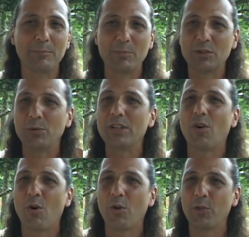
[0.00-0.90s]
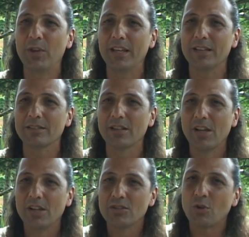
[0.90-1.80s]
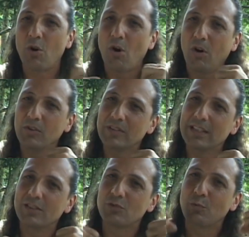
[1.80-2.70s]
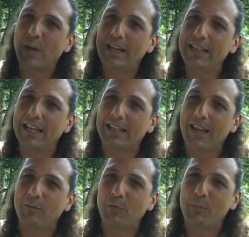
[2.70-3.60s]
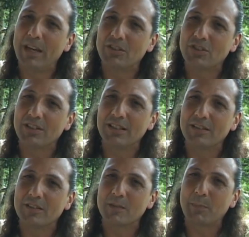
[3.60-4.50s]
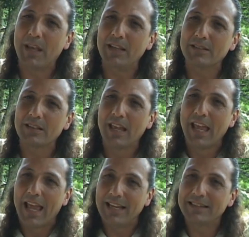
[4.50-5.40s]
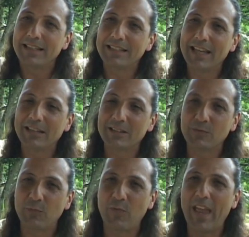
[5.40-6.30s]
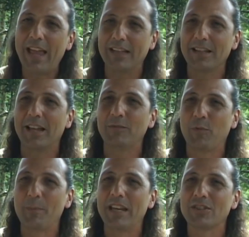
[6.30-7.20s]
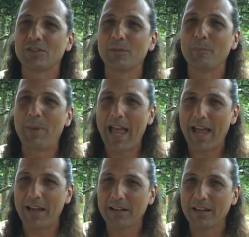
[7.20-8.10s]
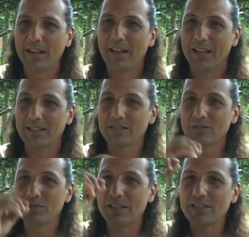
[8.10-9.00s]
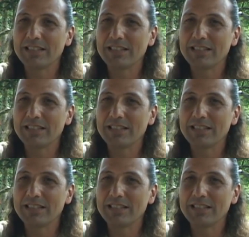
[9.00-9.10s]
between all things. So all things radiate information in the space and then gets fed information back. And so there's